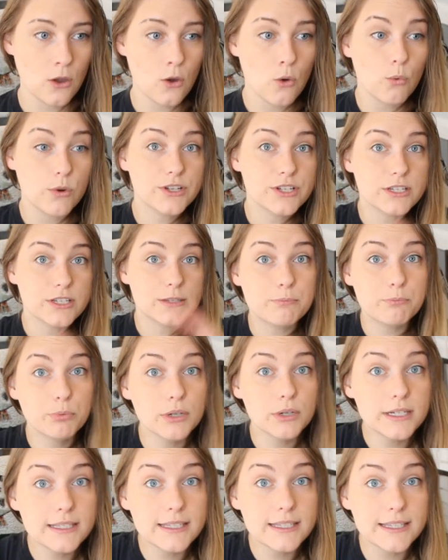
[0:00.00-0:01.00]
which is
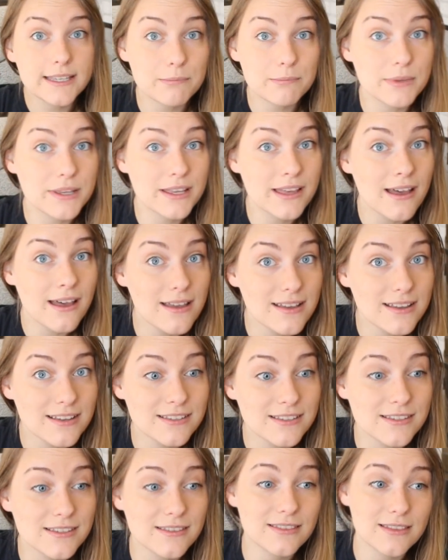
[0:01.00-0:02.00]
brilliant
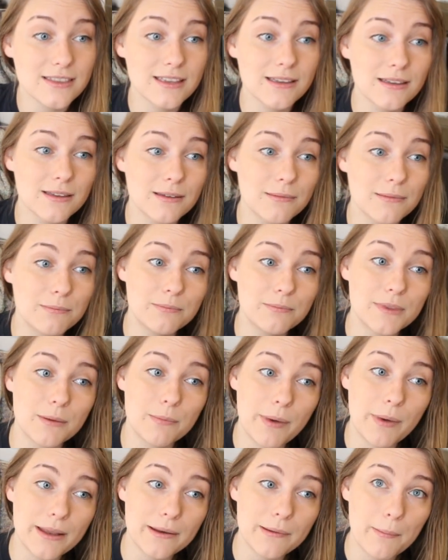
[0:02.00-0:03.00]
because the
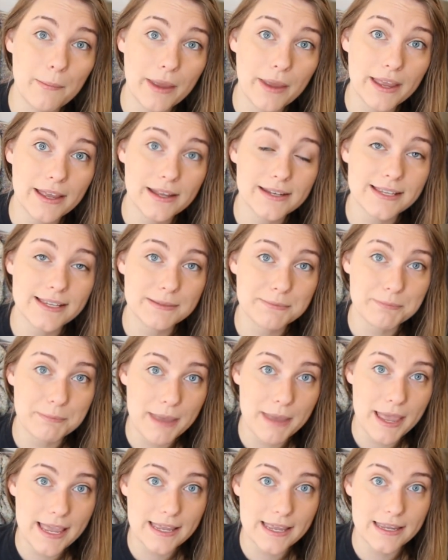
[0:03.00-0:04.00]
button band is
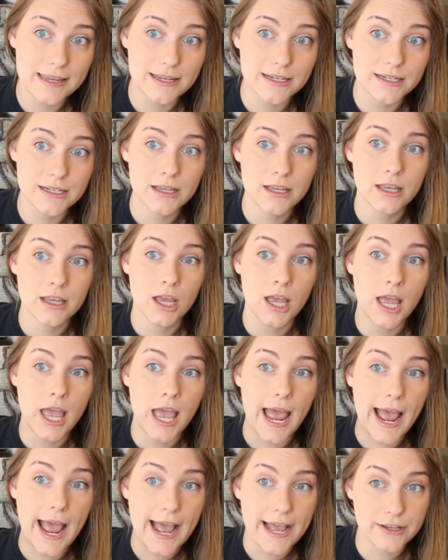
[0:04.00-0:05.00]
made
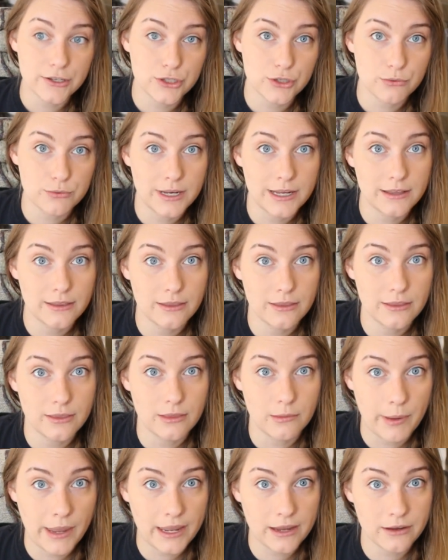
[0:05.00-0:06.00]
as you knit
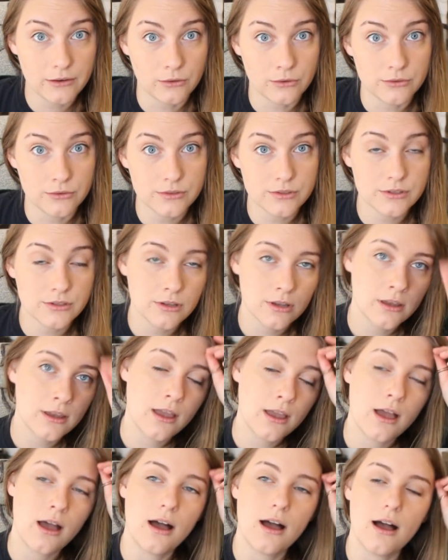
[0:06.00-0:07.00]
the panels.
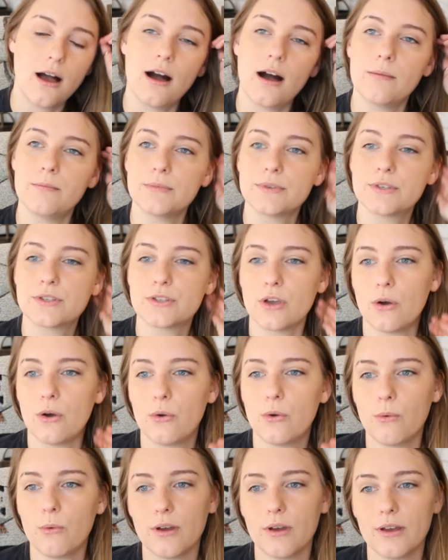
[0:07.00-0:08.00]

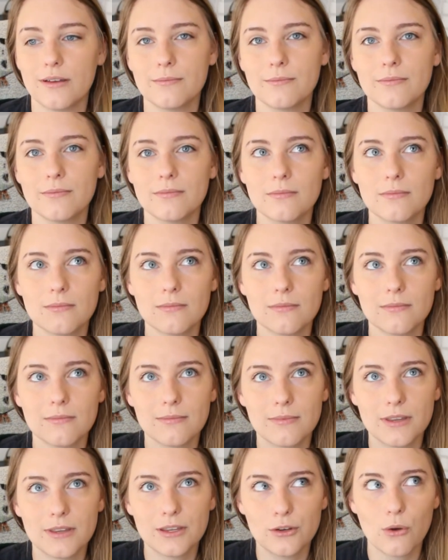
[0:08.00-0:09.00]
So
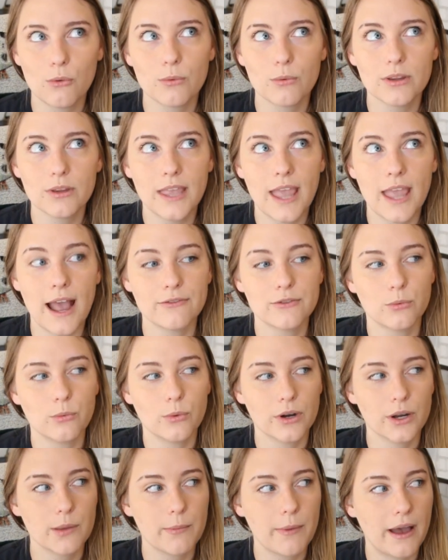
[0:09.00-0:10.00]
you don't really have to
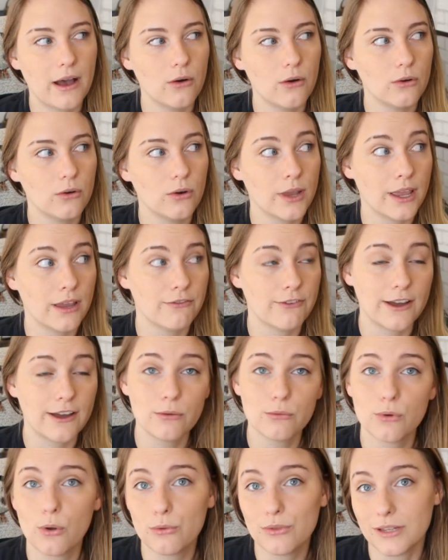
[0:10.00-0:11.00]
worry about, okay, if I
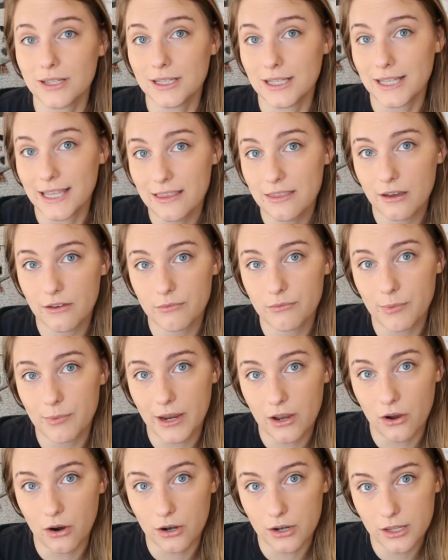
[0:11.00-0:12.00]
don't know the length of my
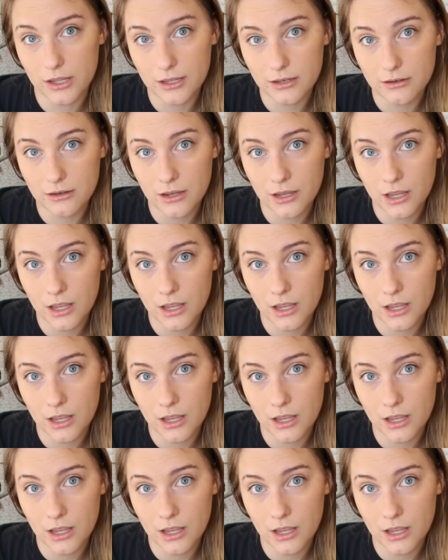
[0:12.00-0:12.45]
cardigan,